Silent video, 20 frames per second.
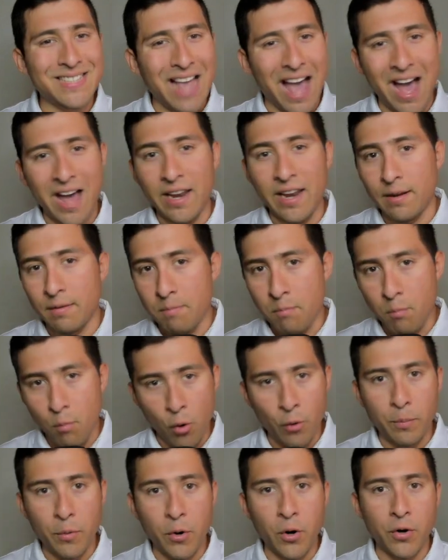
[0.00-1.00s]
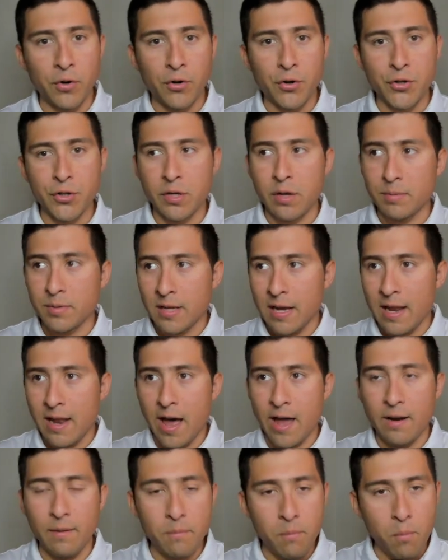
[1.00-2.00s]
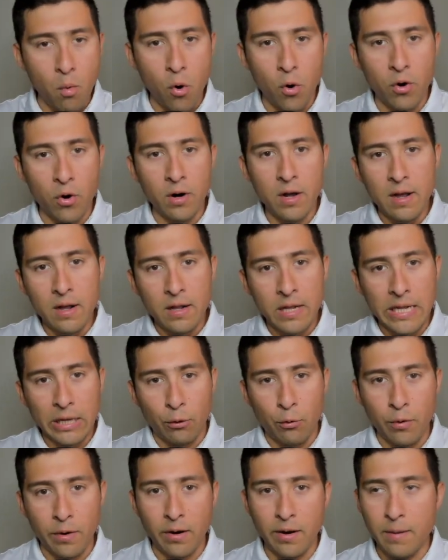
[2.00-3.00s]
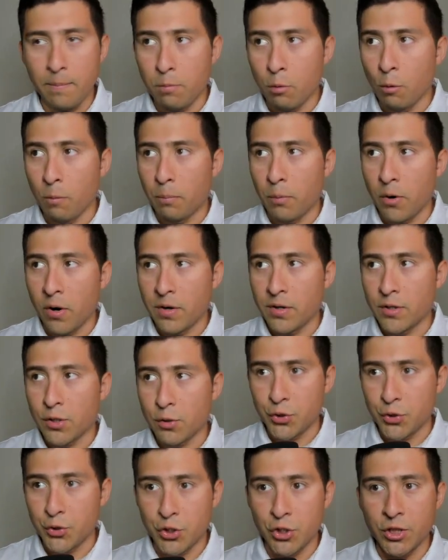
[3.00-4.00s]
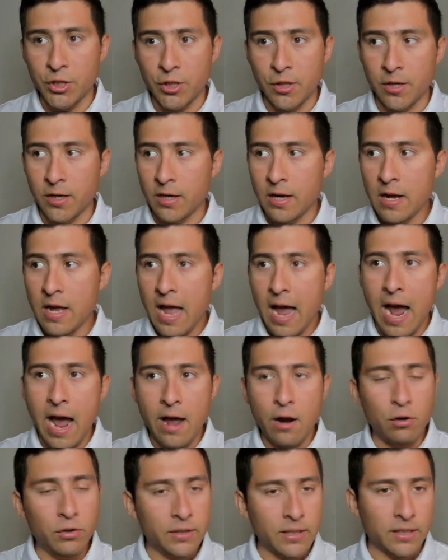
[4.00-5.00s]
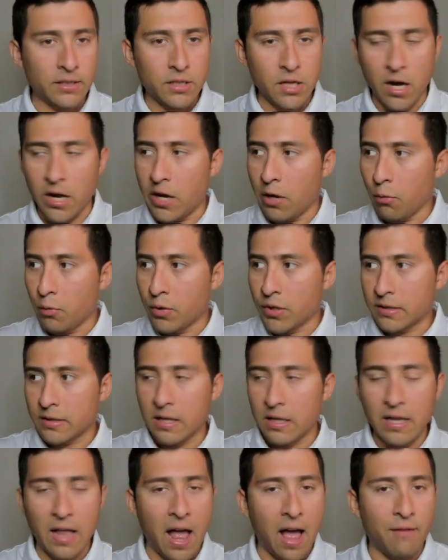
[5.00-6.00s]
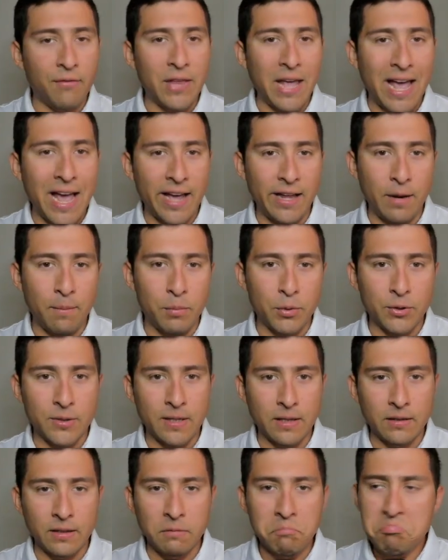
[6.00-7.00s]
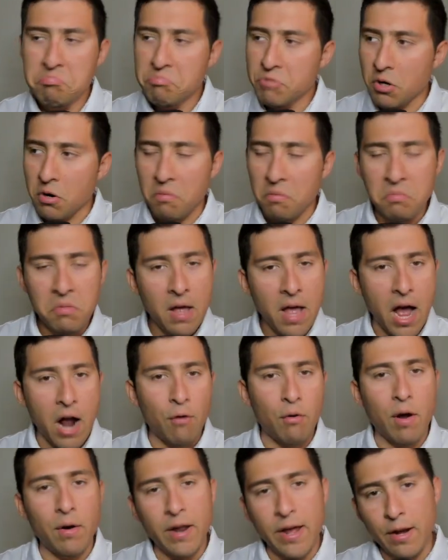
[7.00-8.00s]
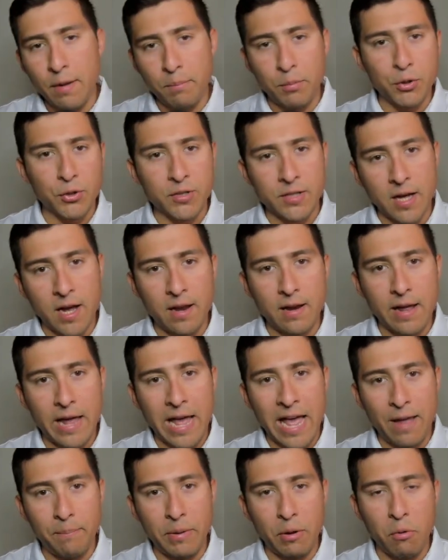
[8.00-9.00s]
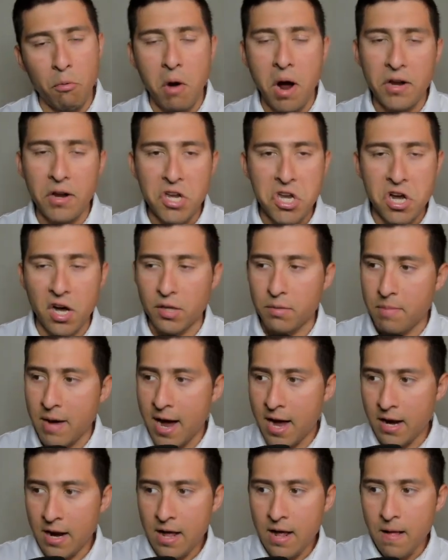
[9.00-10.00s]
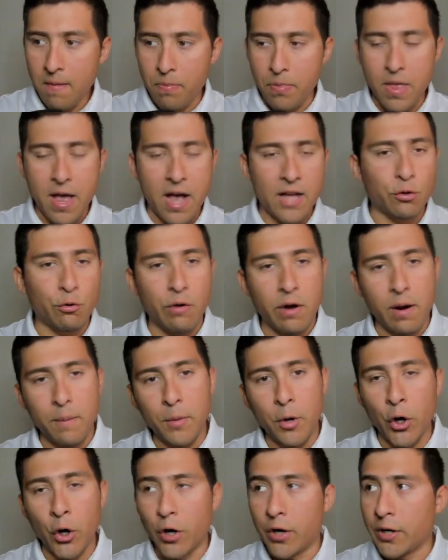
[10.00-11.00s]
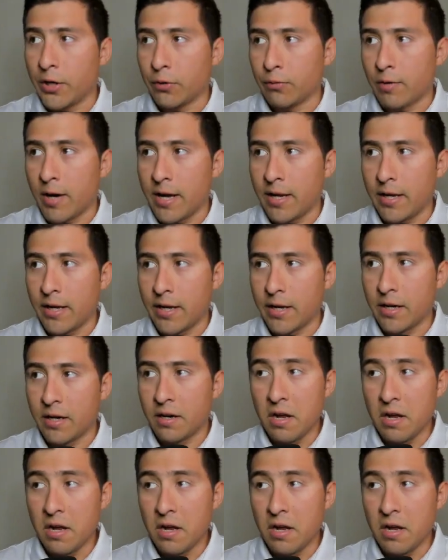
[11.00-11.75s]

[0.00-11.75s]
adding more partnerships and adding more liquidity pool partners, is good. And on Tectonic, we still have the 80%, you know, around 80% APY, not bad. That's what I'm earning right here.